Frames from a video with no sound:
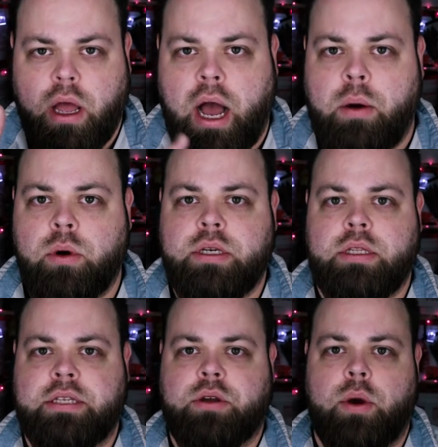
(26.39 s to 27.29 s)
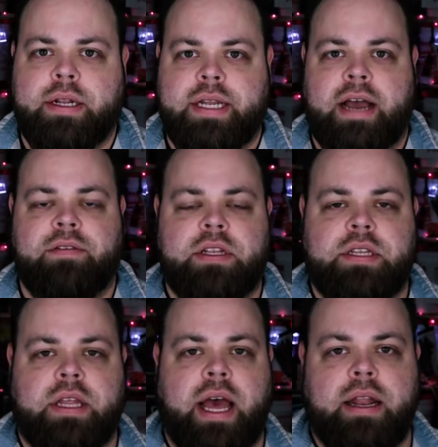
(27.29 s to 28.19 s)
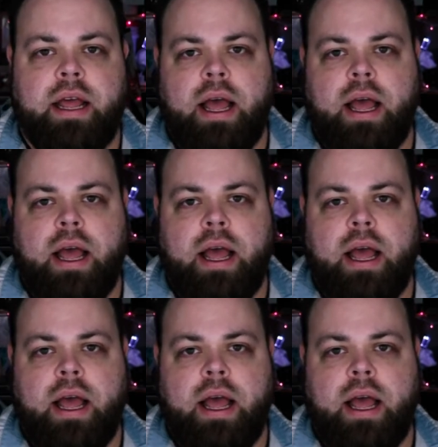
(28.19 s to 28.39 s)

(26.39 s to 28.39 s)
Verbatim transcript: Let's go ahead and dive into that.